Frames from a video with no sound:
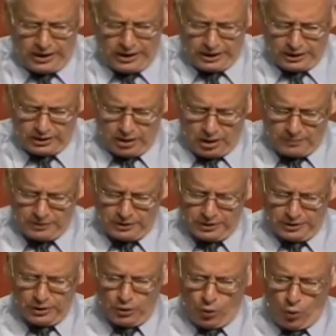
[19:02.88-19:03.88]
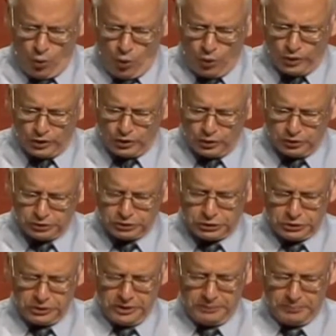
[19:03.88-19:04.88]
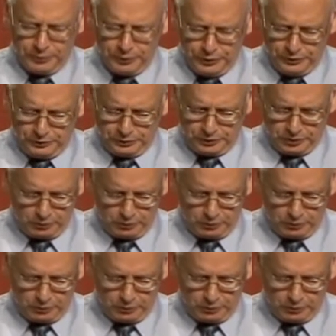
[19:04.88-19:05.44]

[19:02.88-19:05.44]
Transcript: economically or culturally prudent